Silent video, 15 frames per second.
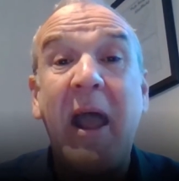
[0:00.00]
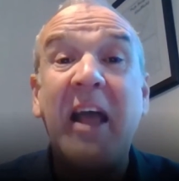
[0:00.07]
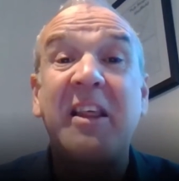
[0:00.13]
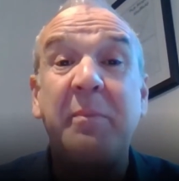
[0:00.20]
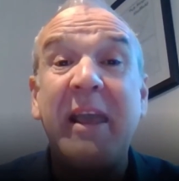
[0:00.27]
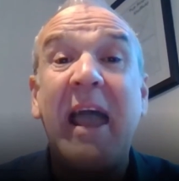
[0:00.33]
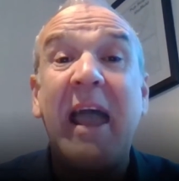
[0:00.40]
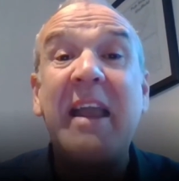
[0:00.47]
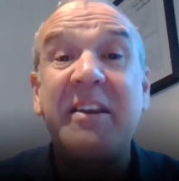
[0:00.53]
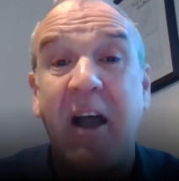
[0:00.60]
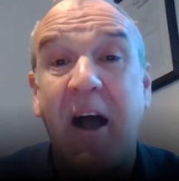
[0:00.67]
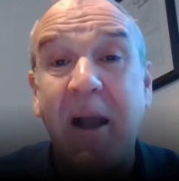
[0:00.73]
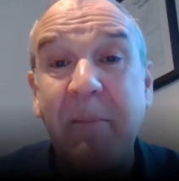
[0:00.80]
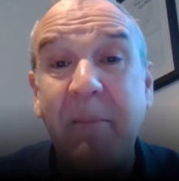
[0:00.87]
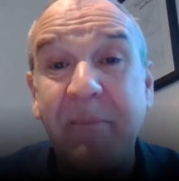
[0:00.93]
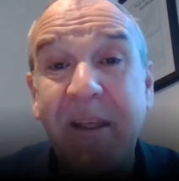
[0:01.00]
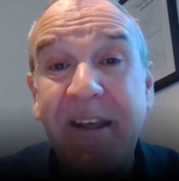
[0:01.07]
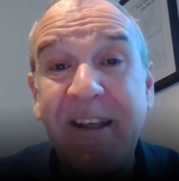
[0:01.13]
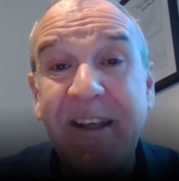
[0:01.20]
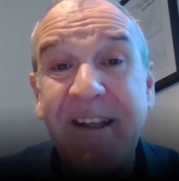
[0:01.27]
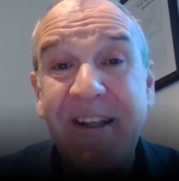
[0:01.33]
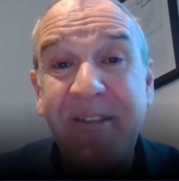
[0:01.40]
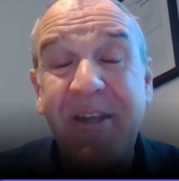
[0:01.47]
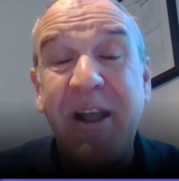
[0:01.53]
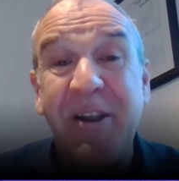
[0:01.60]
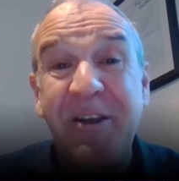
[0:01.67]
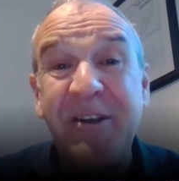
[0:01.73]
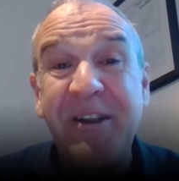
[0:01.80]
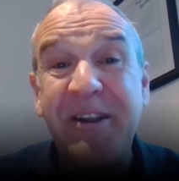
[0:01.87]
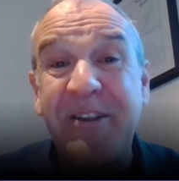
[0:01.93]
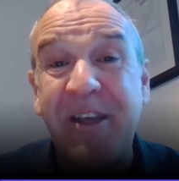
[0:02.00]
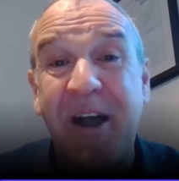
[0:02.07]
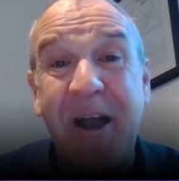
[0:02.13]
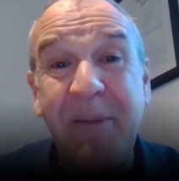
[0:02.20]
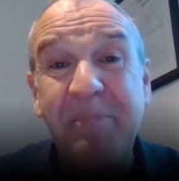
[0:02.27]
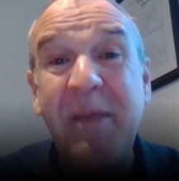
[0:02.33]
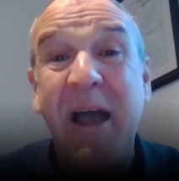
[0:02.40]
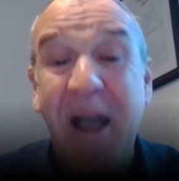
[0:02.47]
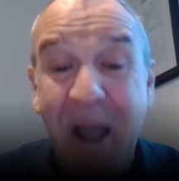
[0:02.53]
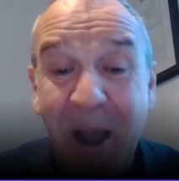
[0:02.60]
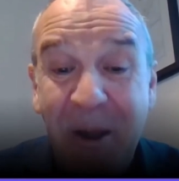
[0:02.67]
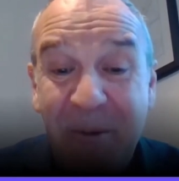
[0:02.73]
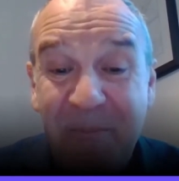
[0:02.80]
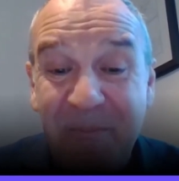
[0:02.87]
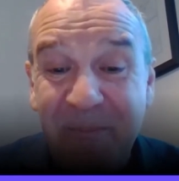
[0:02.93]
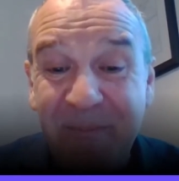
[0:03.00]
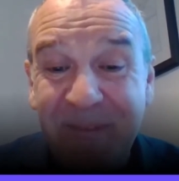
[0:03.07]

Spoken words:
SPA time, their learning time at home.